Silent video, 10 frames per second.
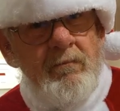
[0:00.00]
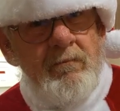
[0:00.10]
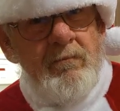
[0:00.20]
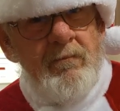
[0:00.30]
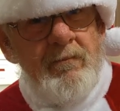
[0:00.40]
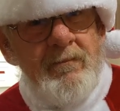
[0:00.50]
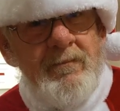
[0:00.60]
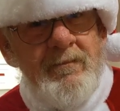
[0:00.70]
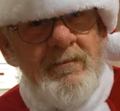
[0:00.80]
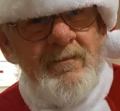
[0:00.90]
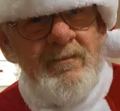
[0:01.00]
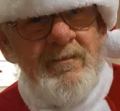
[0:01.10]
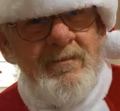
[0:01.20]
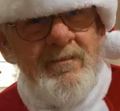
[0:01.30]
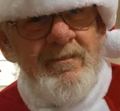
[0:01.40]

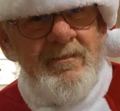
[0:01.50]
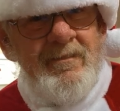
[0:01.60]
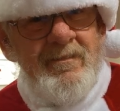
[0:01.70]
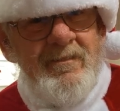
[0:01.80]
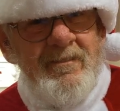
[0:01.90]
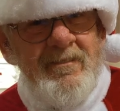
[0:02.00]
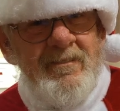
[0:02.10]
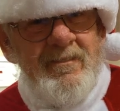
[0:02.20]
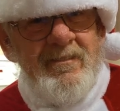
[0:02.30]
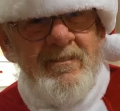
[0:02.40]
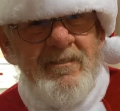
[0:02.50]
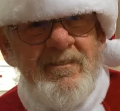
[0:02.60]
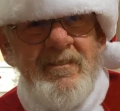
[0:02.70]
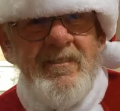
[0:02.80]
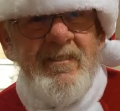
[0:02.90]

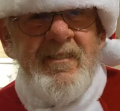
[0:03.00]
No one is speaking in this clip.